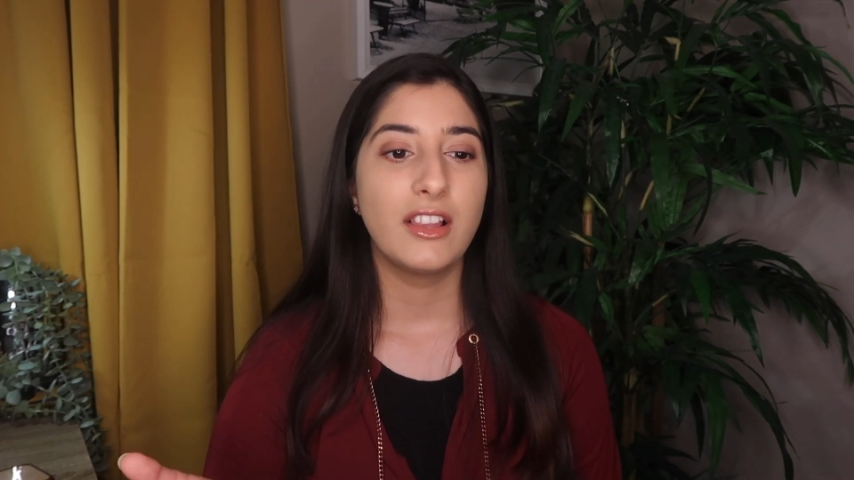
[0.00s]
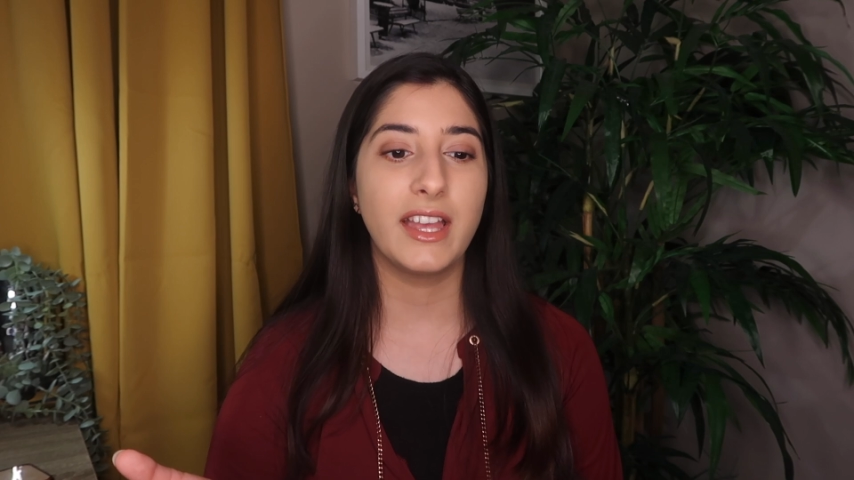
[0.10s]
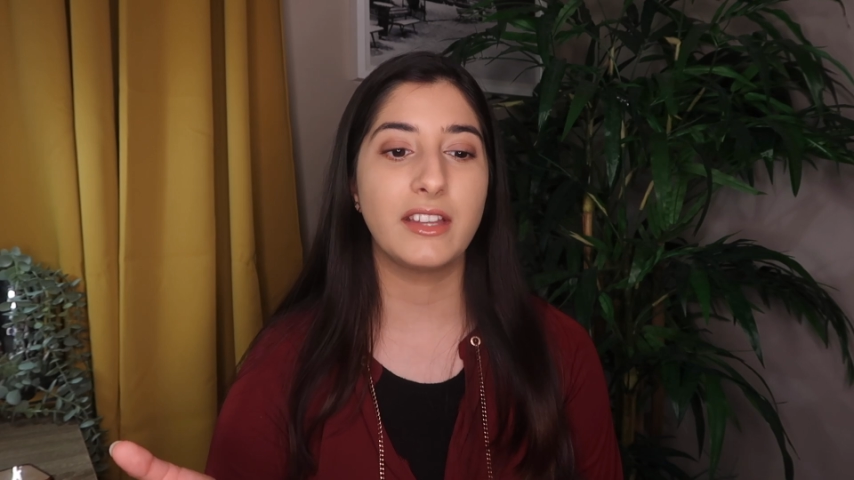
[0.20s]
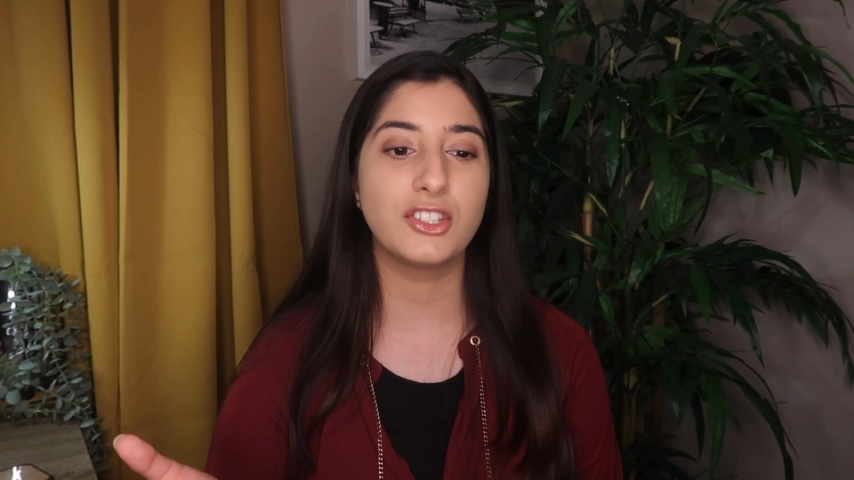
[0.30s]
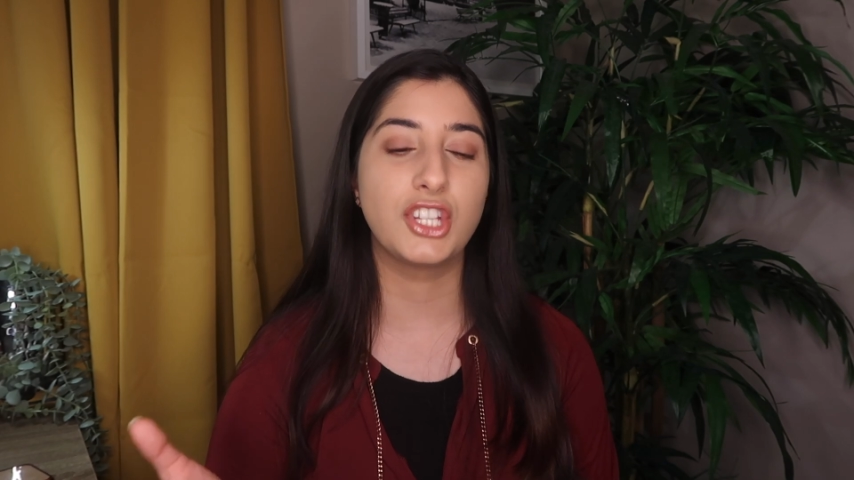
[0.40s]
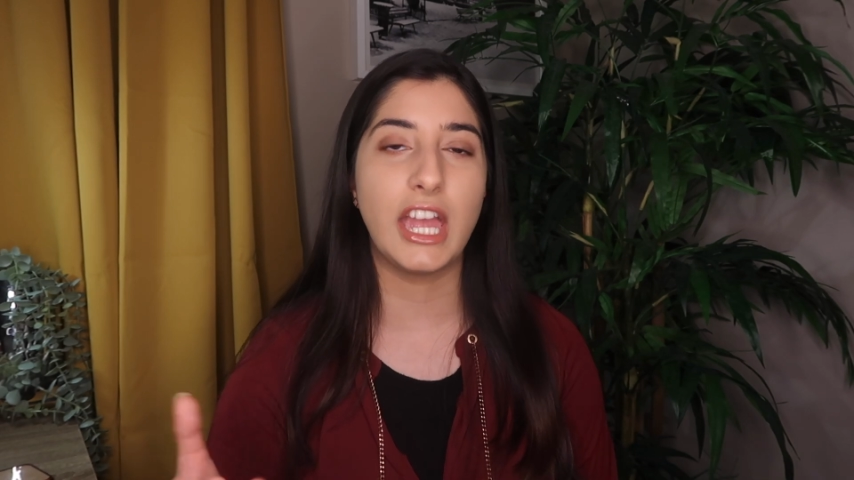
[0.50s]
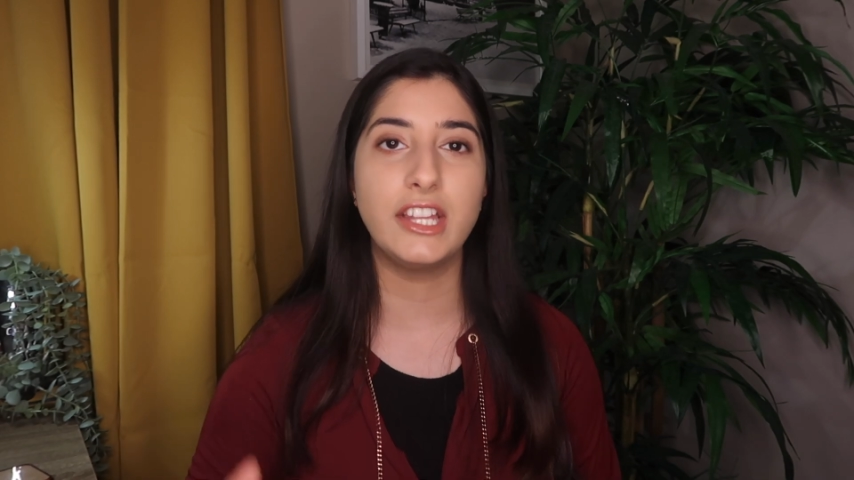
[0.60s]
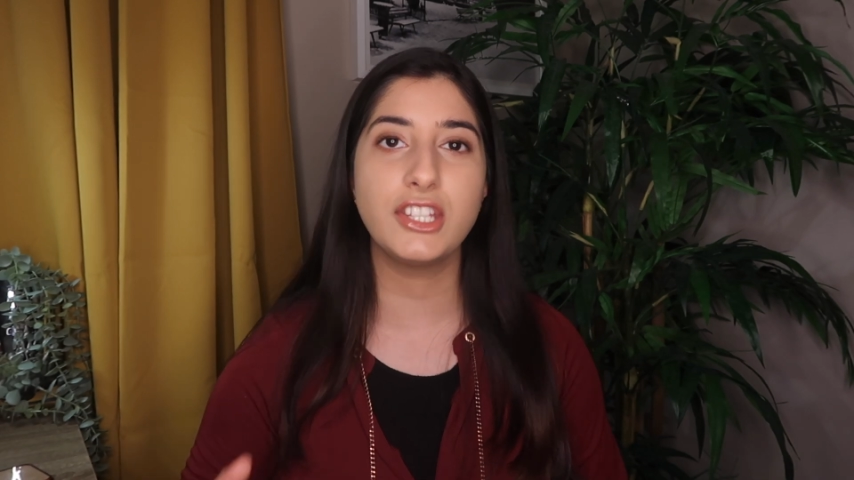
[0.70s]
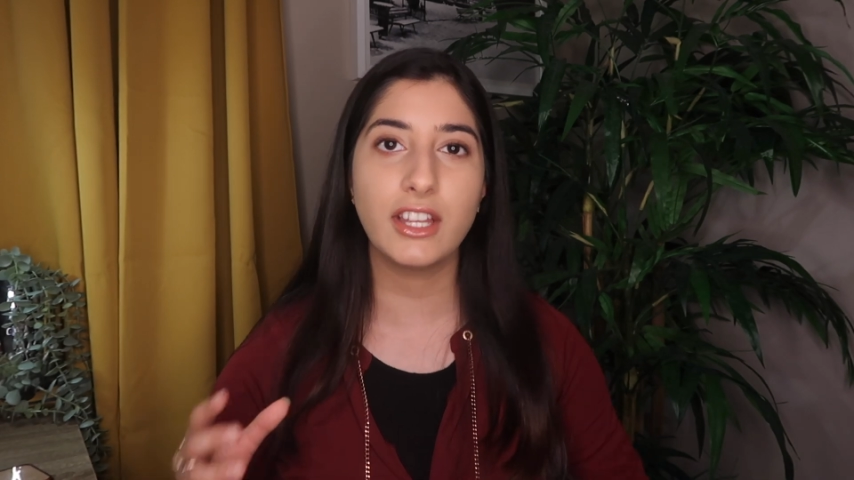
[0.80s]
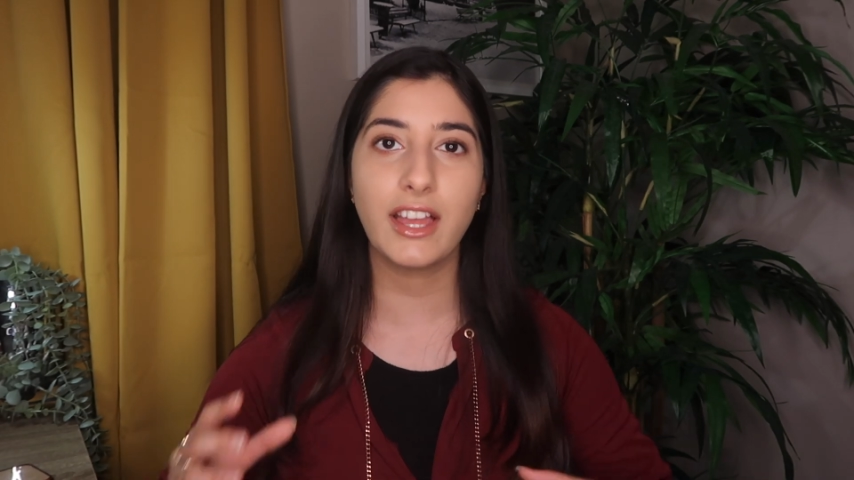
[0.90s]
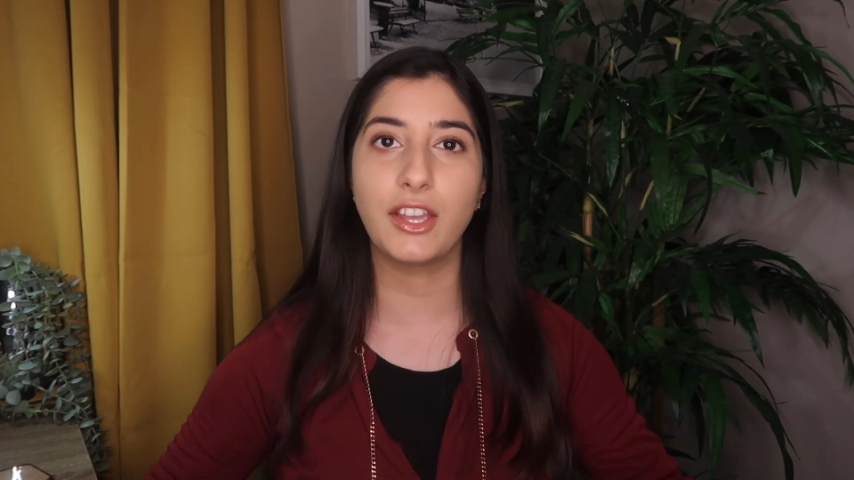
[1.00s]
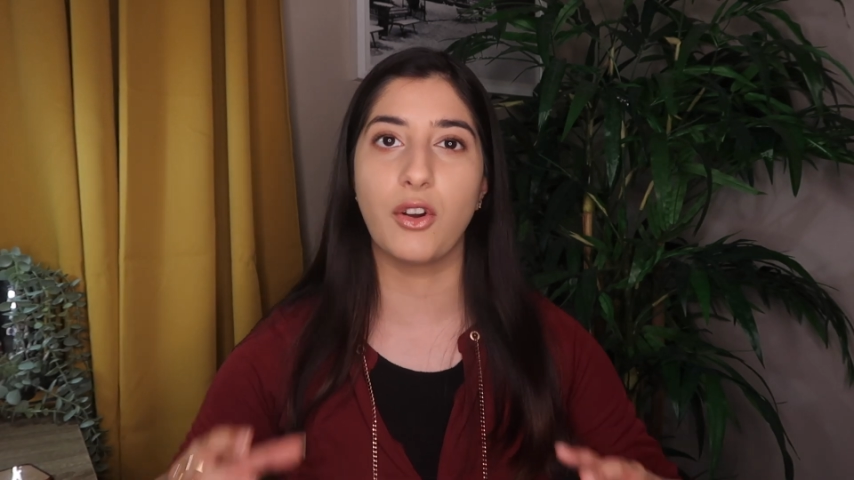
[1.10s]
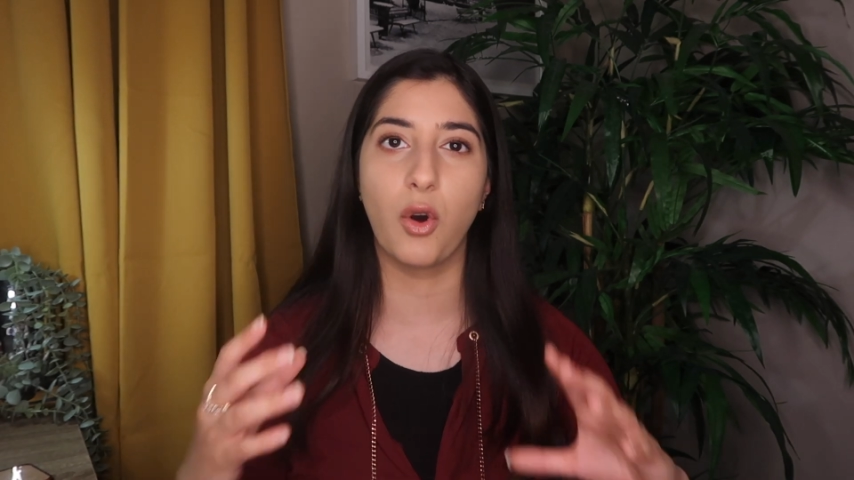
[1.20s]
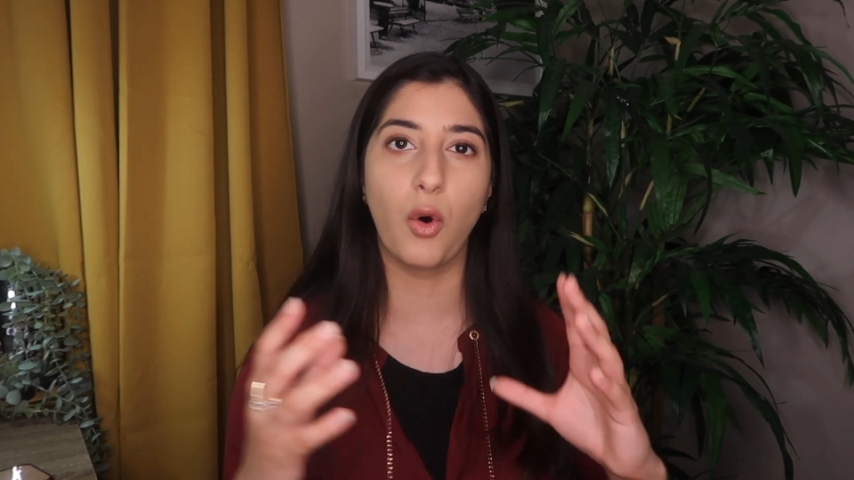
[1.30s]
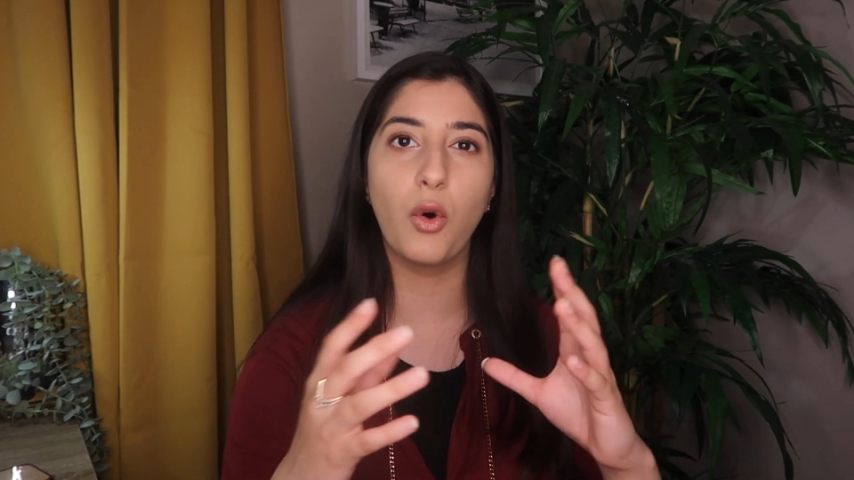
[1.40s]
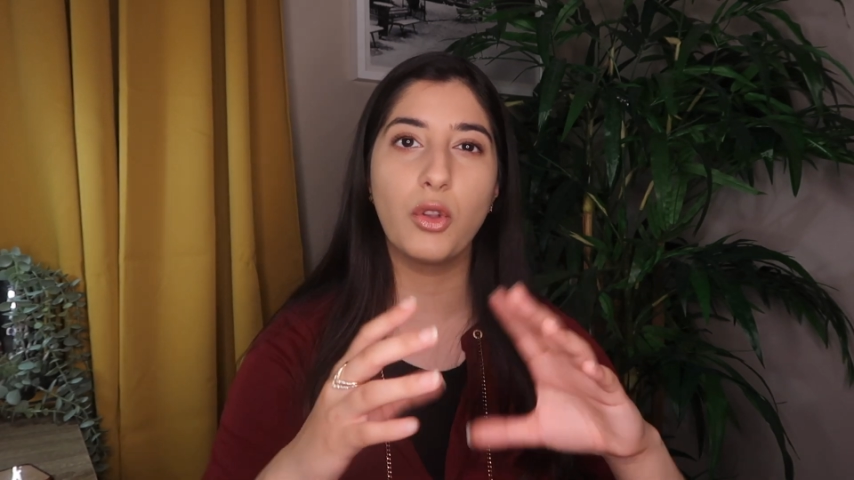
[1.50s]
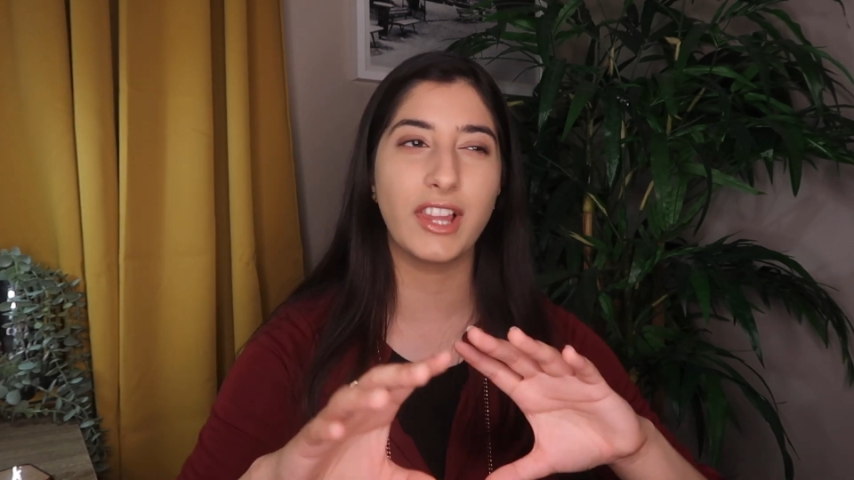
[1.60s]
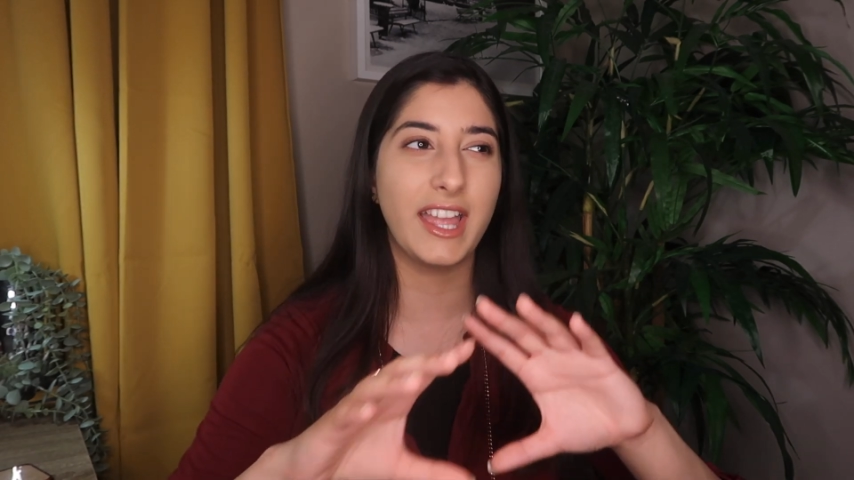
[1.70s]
like changing like your whole